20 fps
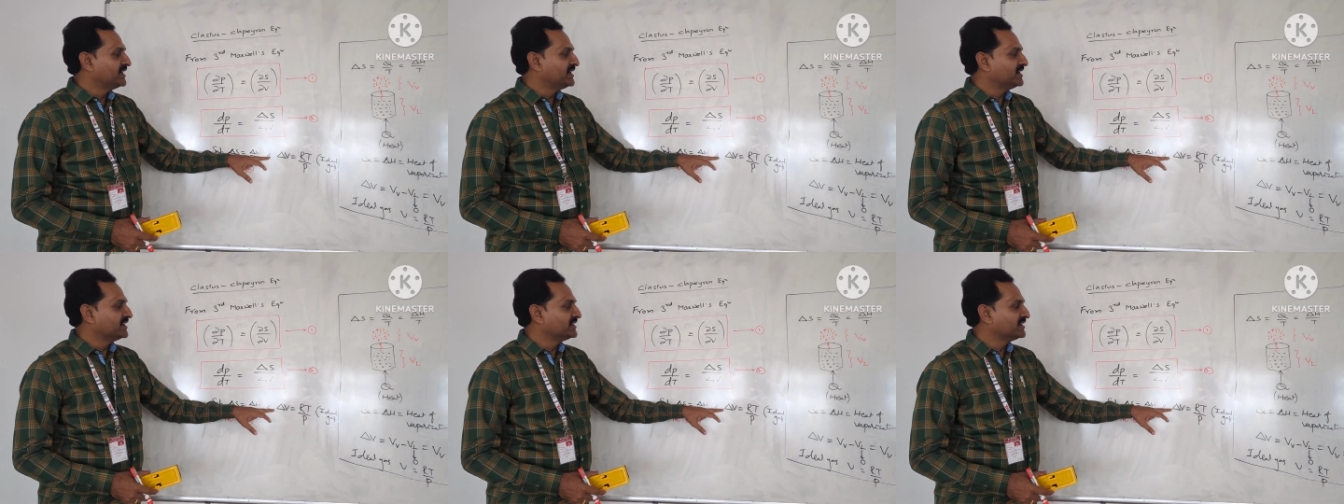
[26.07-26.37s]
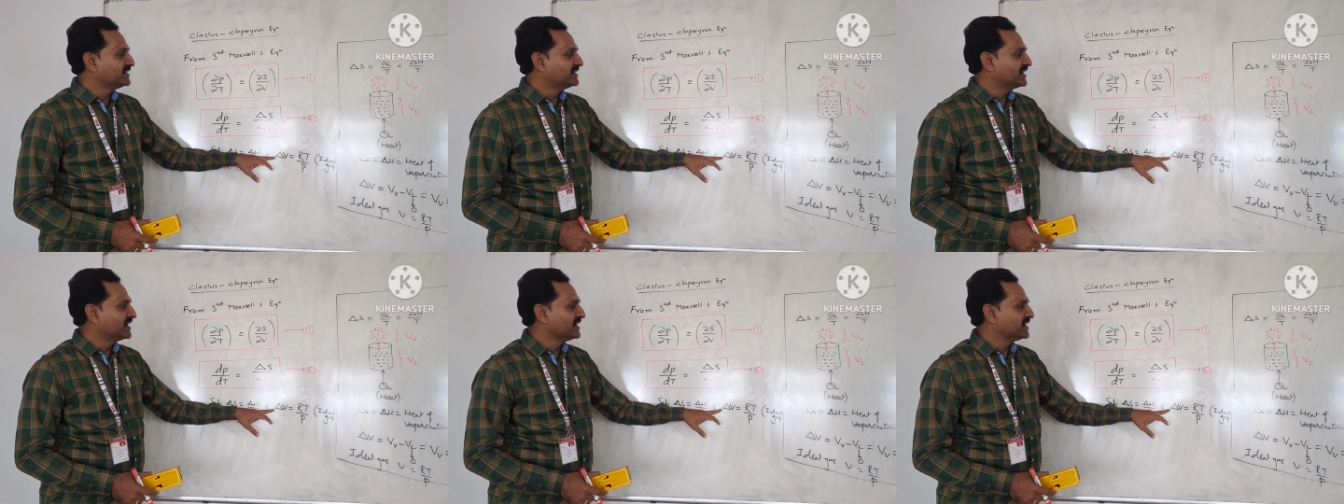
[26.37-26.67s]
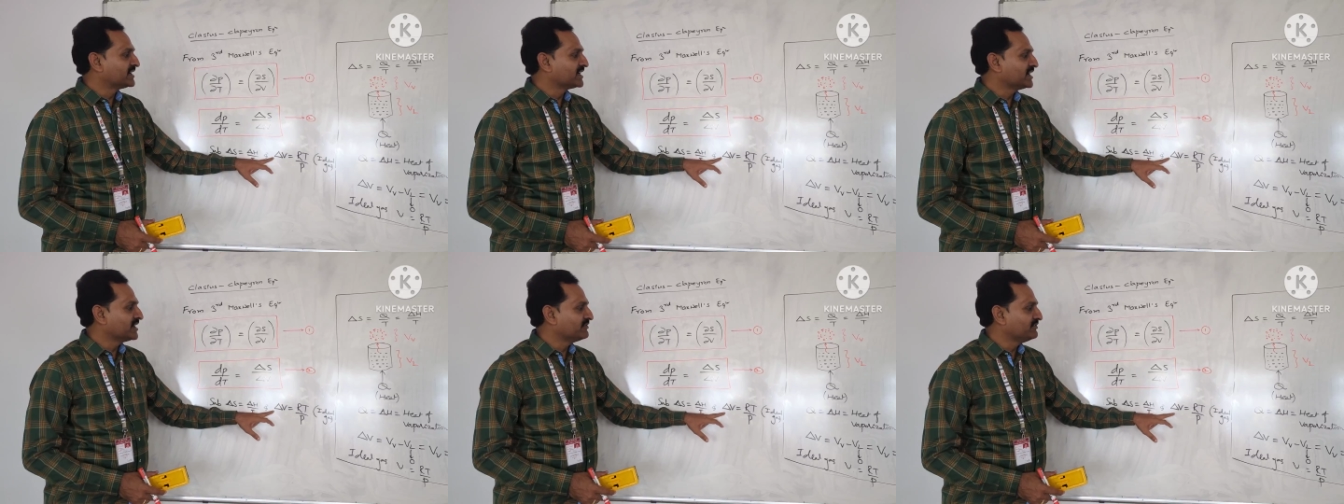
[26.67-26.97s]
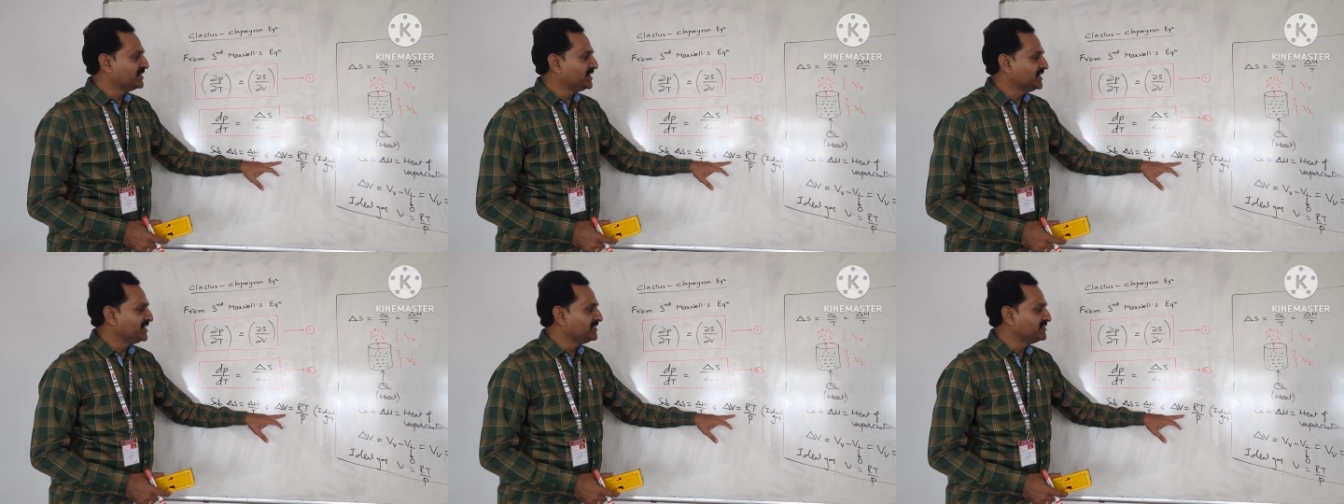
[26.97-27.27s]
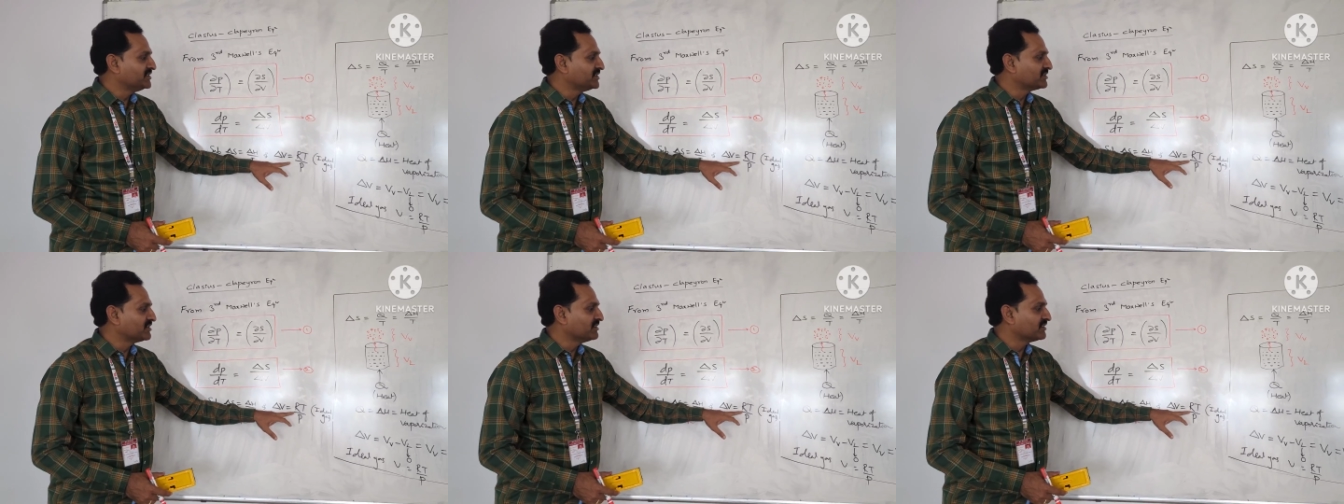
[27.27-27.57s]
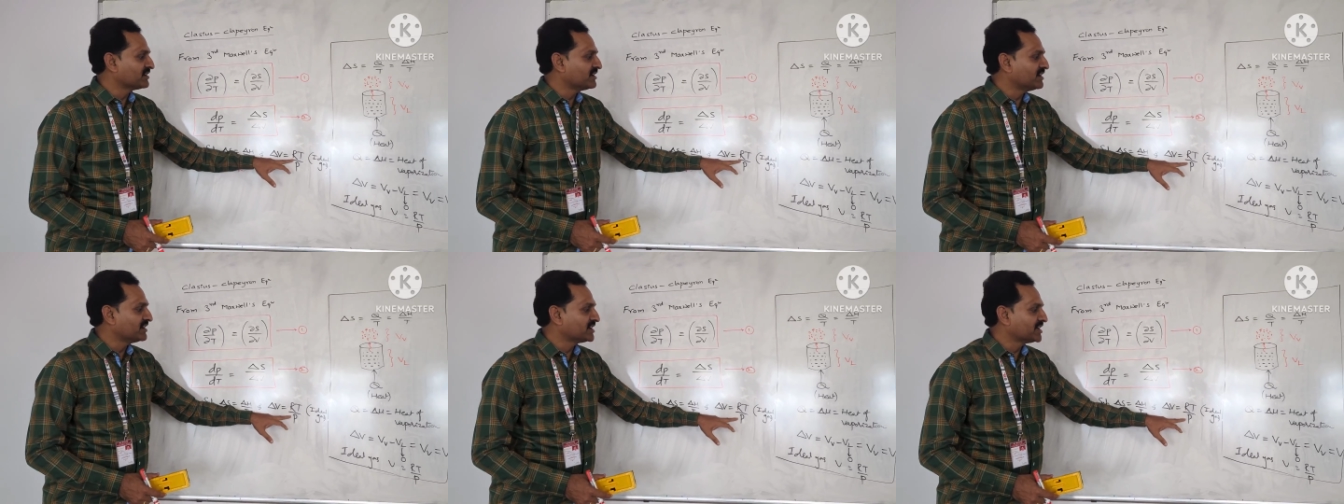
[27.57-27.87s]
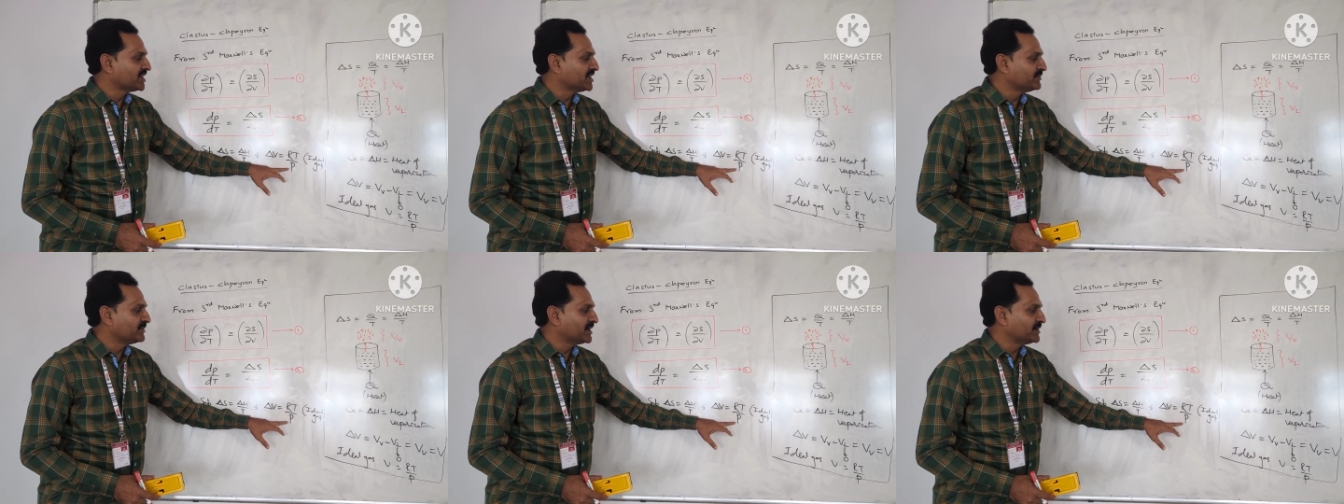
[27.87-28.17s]
and delta V is equal to
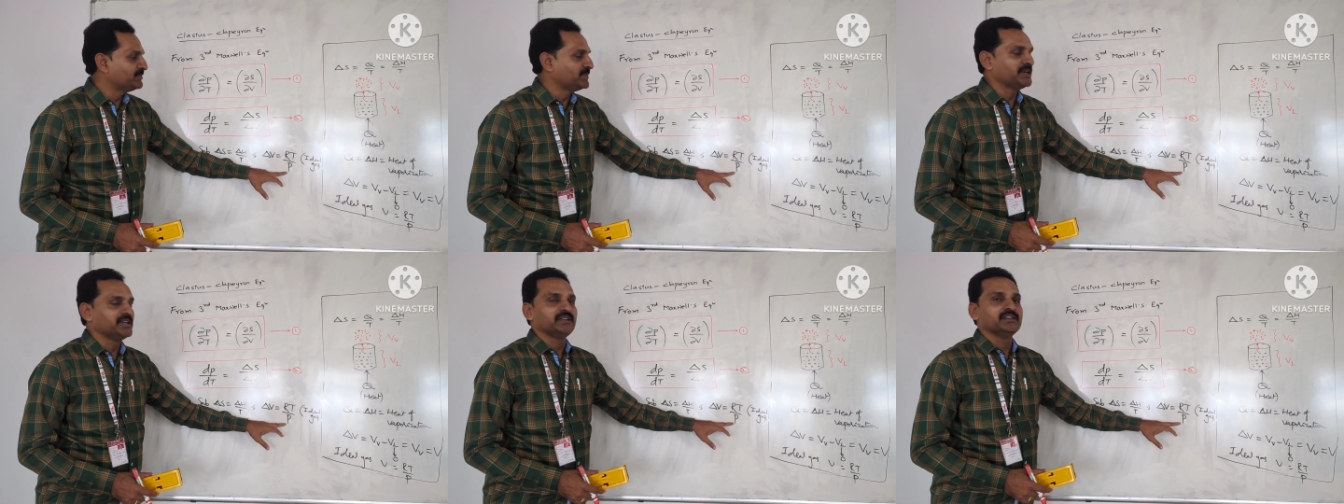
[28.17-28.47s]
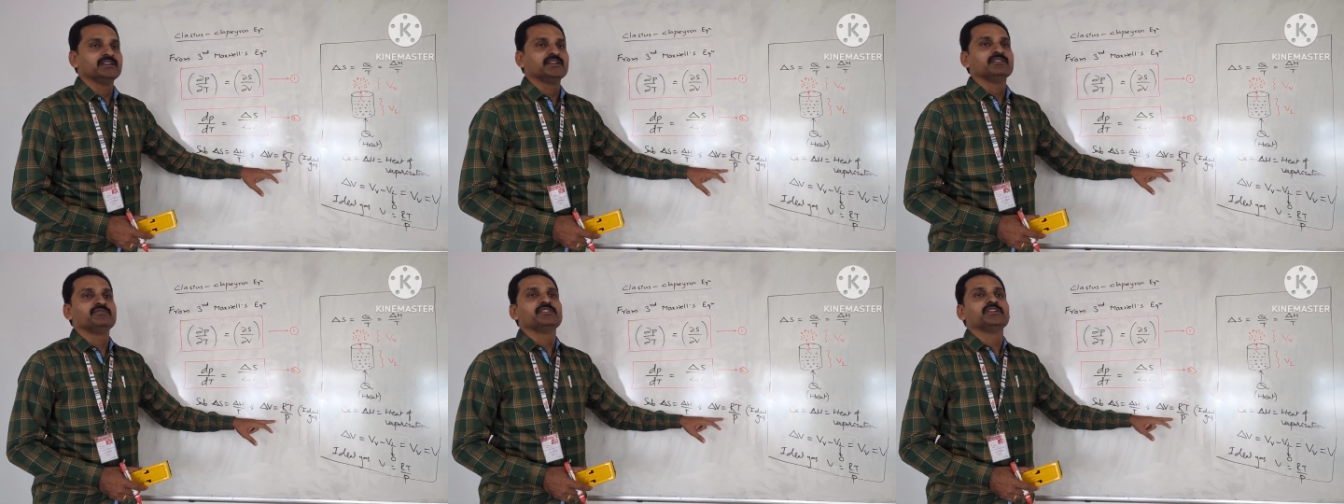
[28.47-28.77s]
RT by P